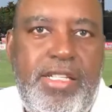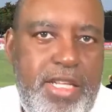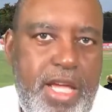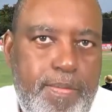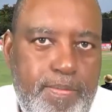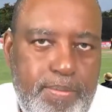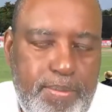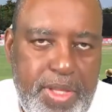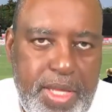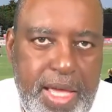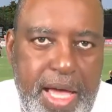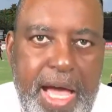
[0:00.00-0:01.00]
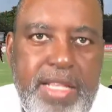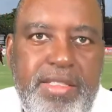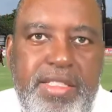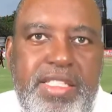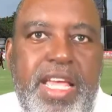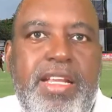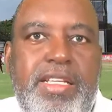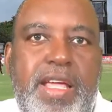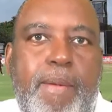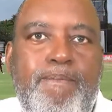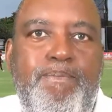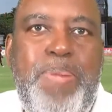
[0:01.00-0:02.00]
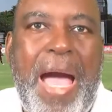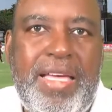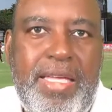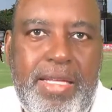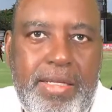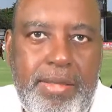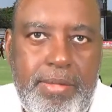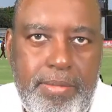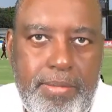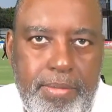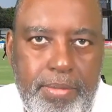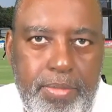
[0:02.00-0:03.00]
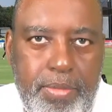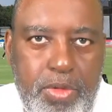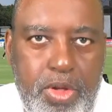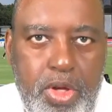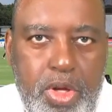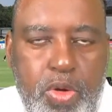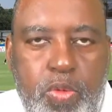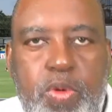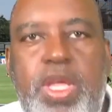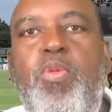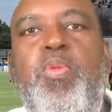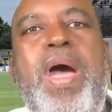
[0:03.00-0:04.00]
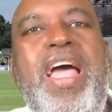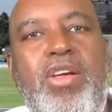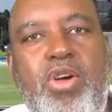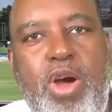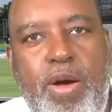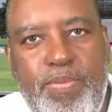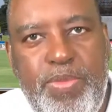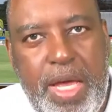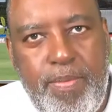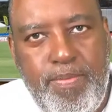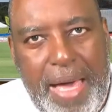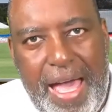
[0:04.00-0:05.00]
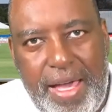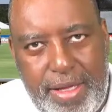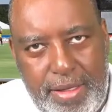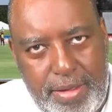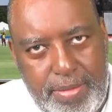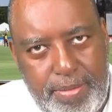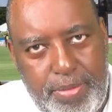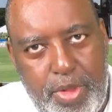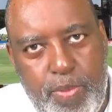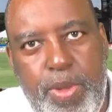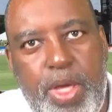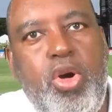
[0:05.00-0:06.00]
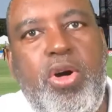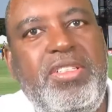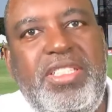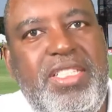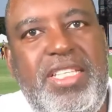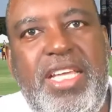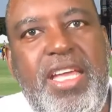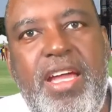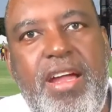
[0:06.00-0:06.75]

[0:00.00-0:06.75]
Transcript: them and sent them packing. We welcome them back because they